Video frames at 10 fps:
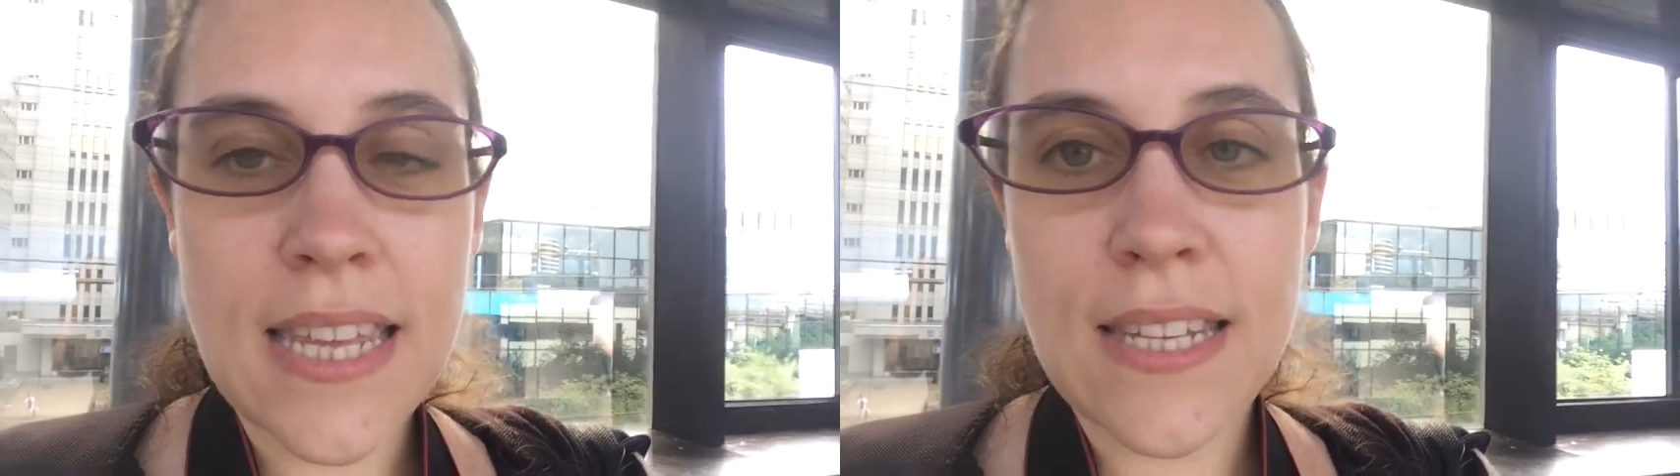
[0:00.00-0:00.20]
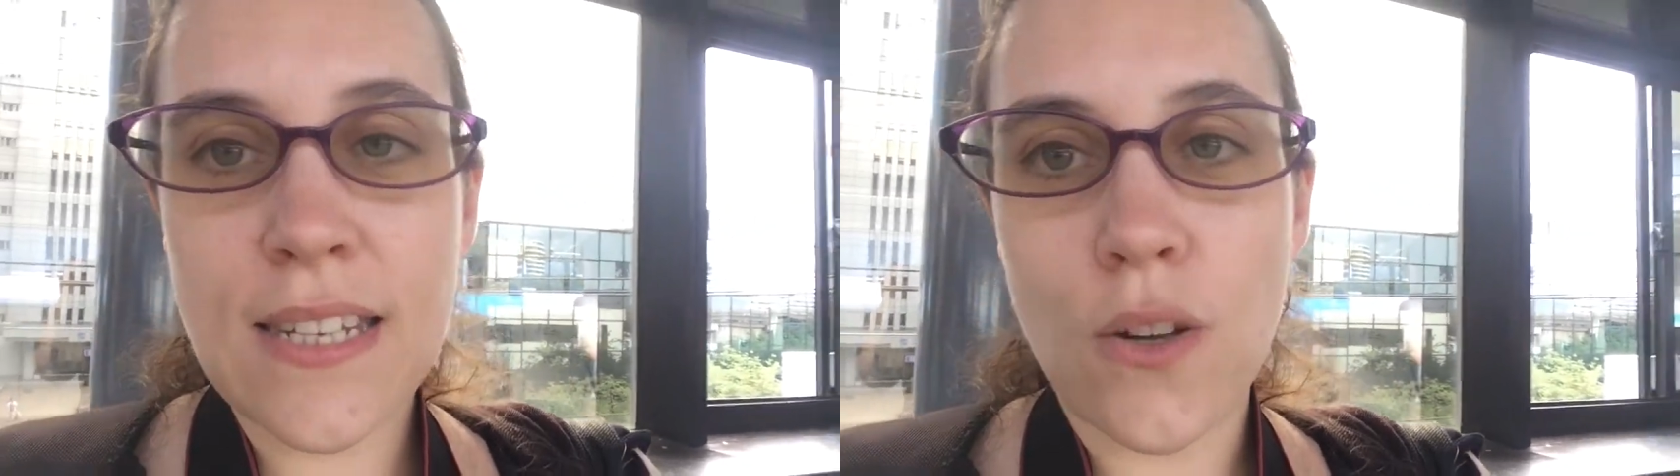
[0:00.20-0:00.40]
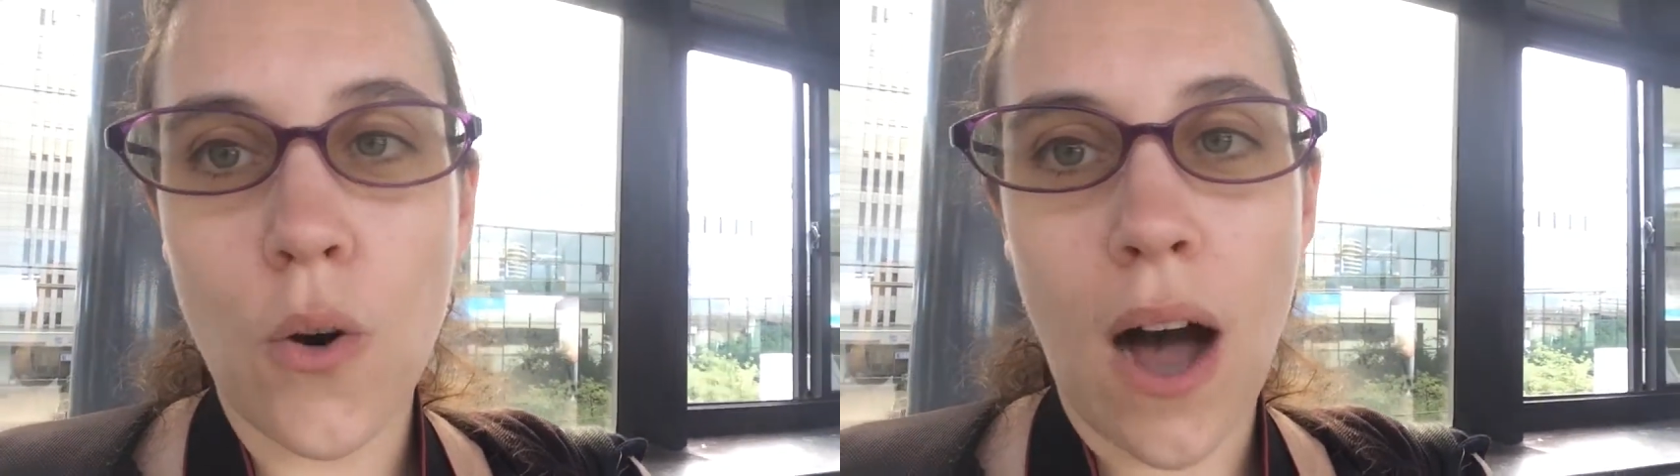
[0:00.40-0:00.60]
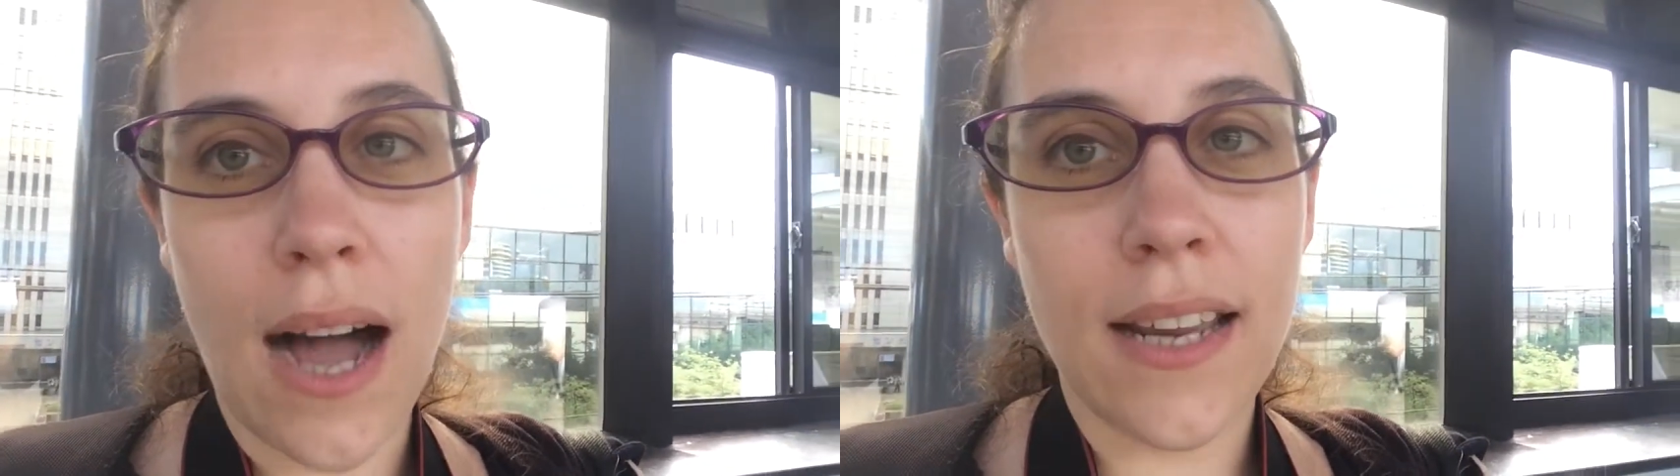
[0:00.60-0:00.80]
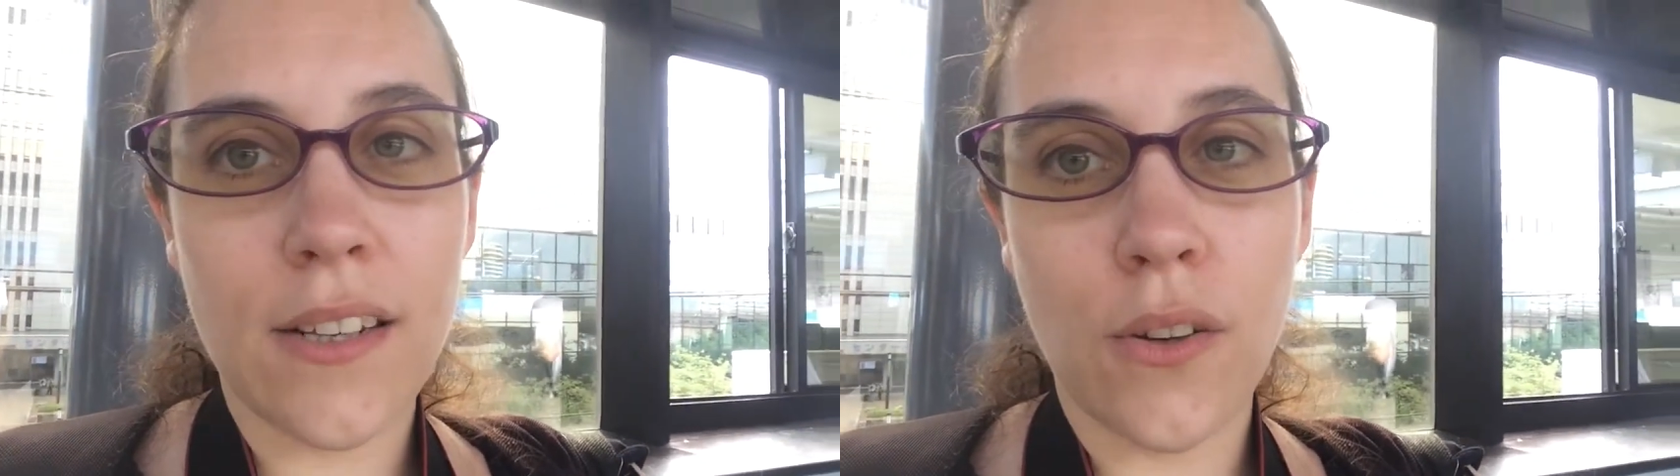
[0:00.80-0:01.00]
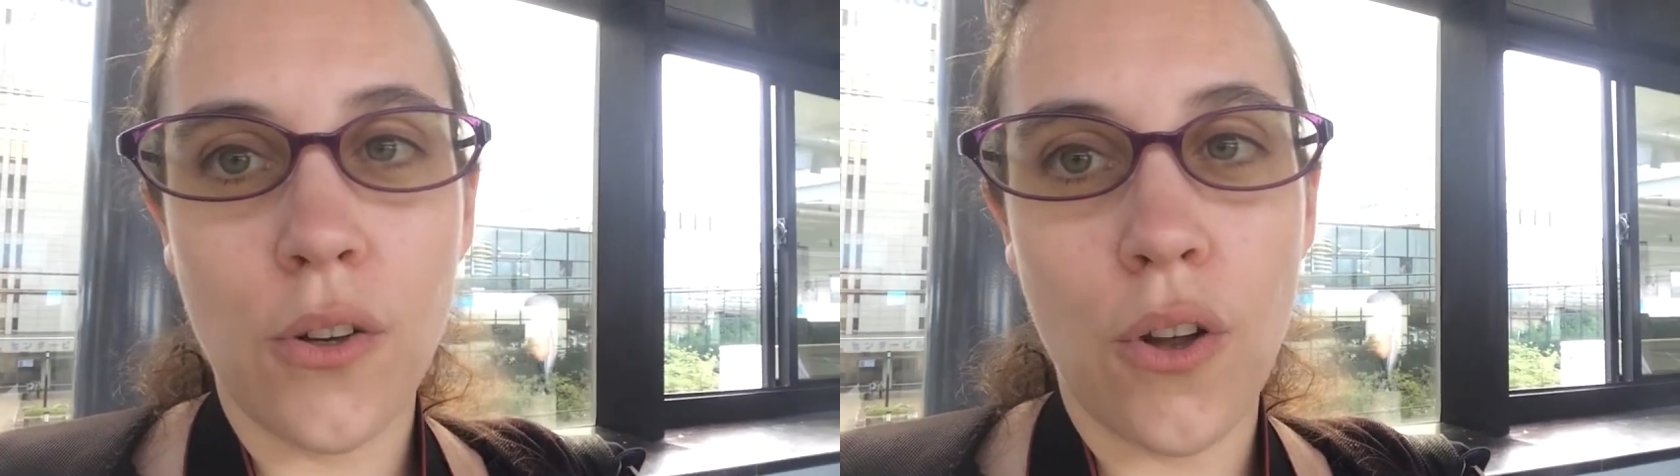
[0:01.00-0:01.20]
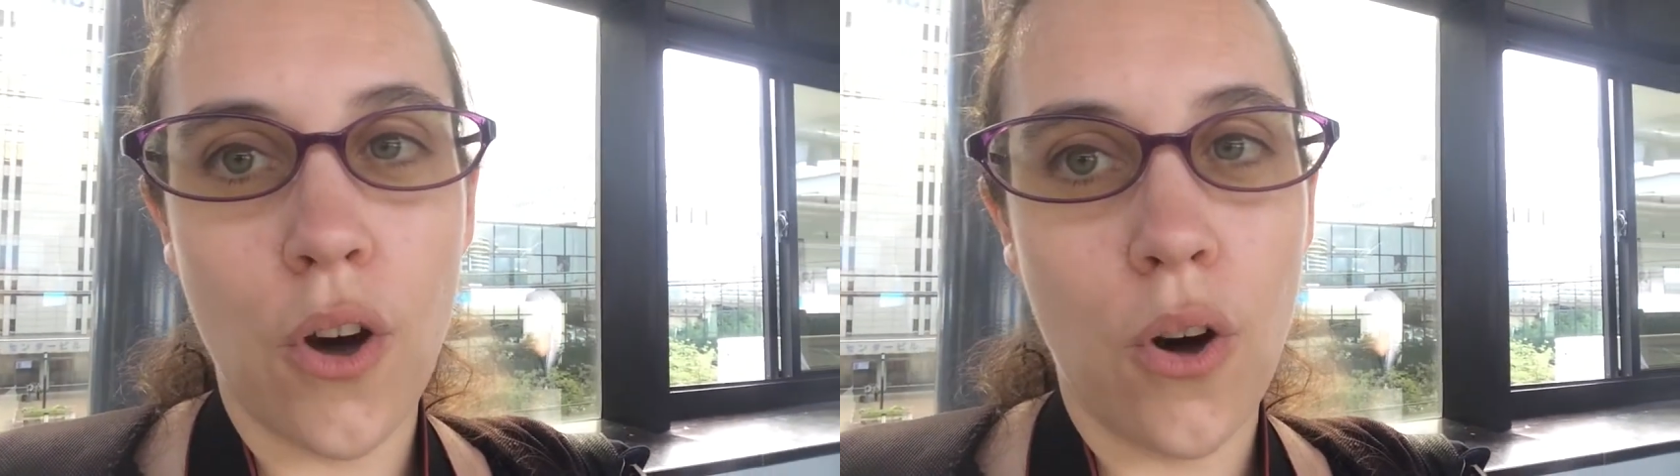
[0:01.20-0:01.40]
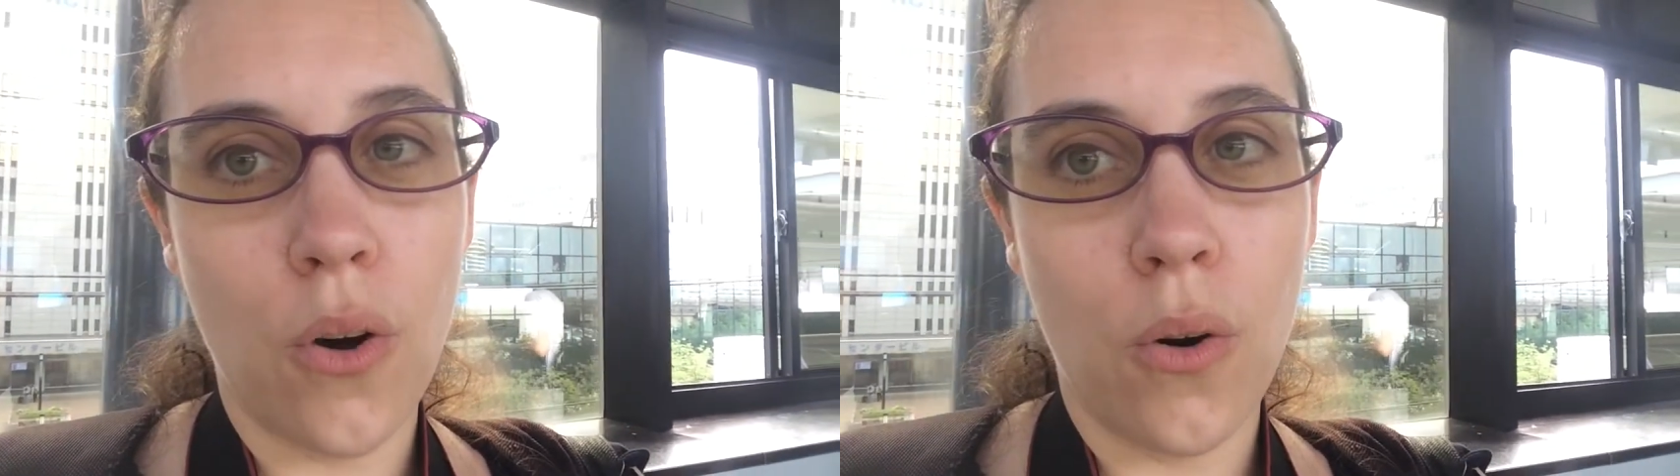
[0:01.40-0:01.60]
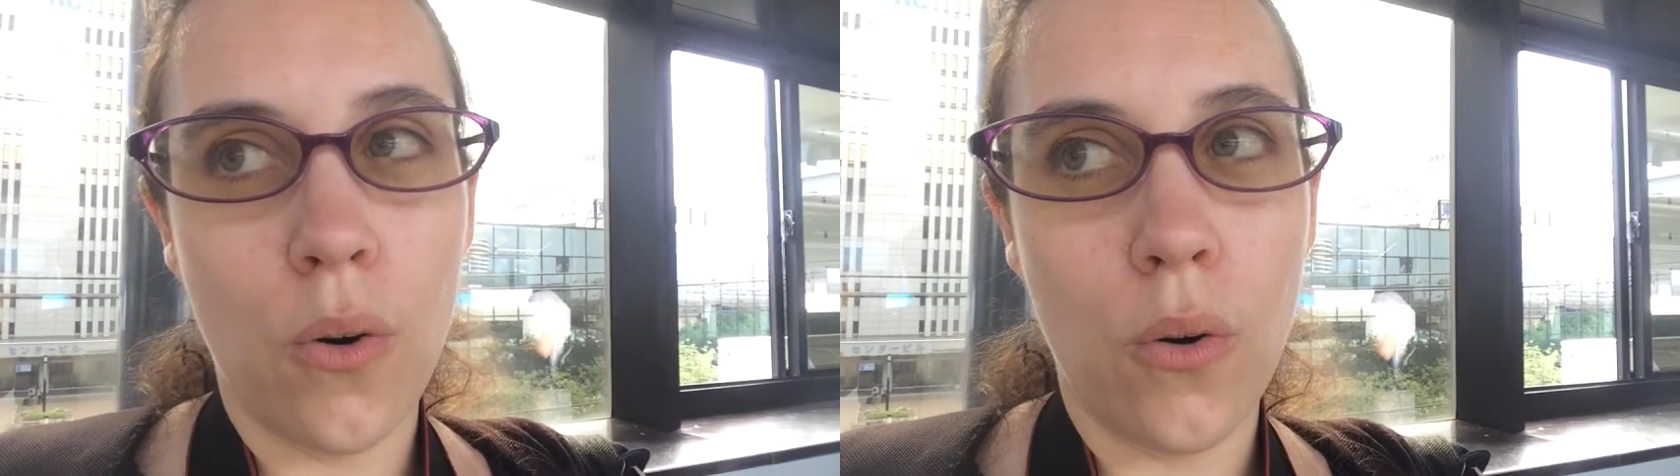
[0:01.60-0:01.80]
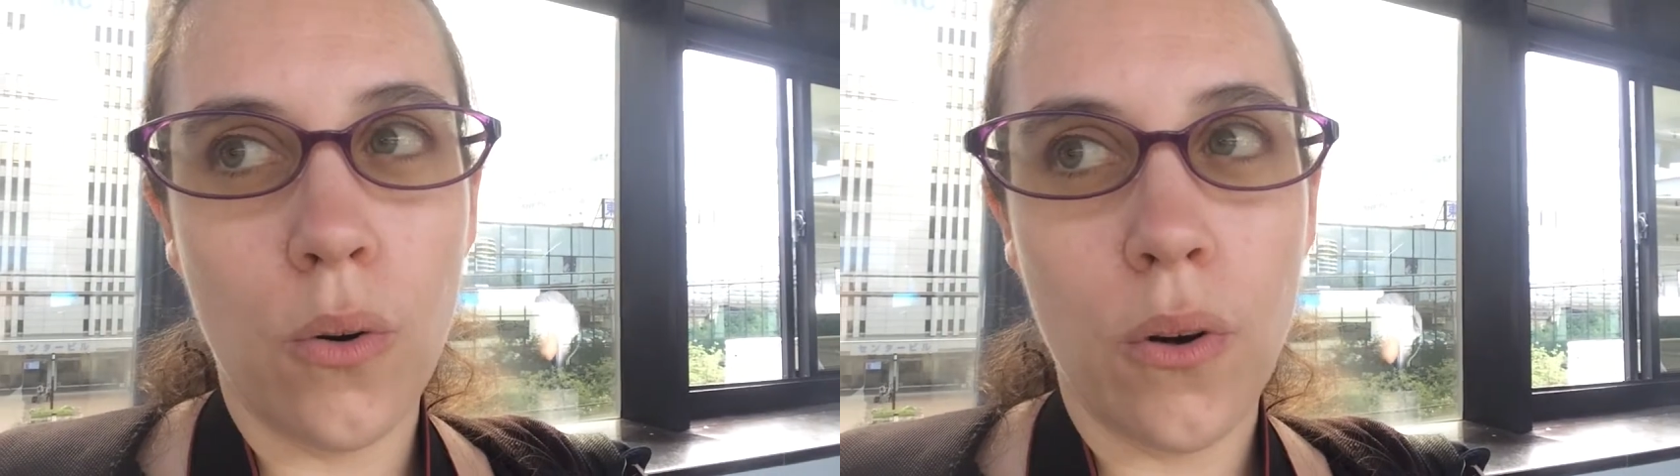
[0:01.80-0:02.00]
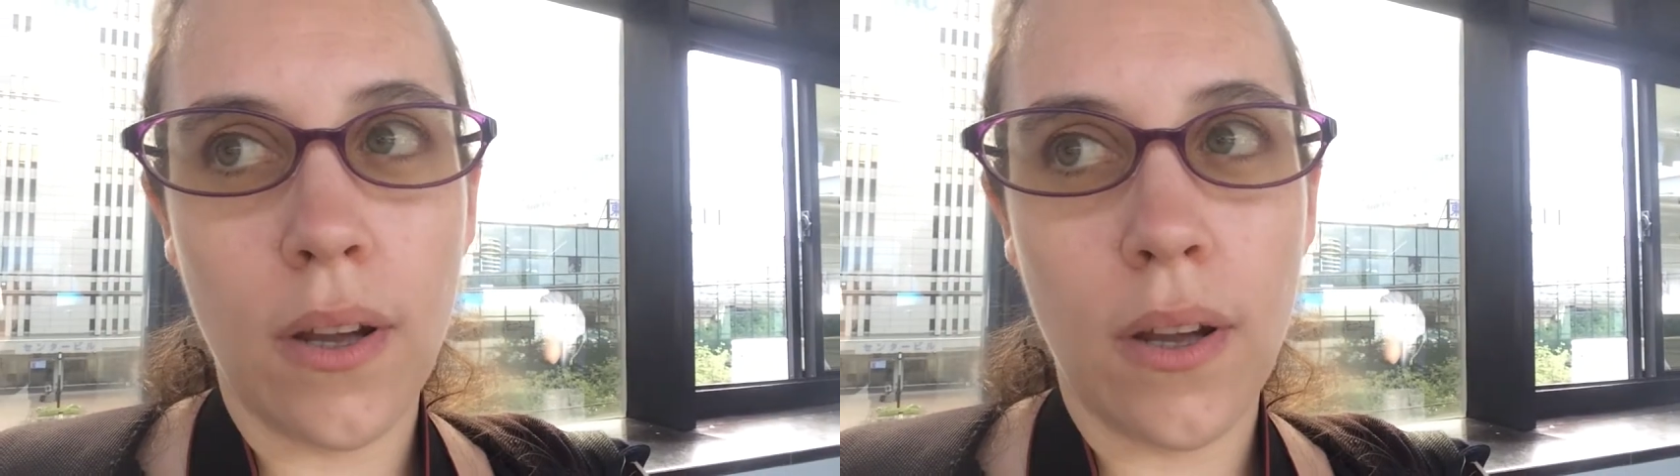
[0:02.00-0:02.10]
so I don't know